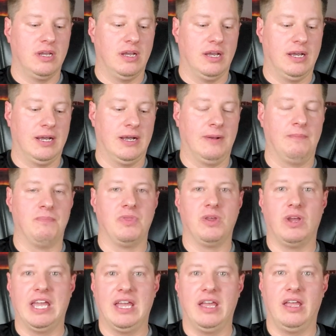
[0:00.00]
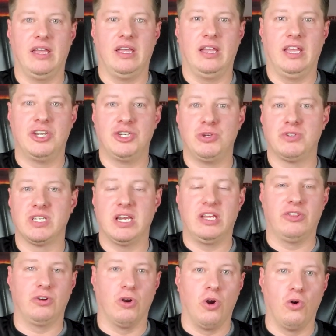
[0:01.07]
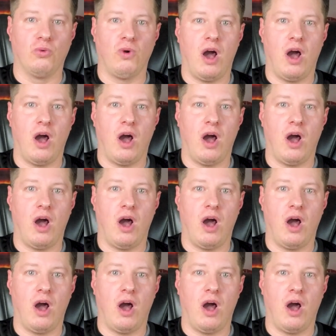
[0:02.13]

um, it, issues getting their own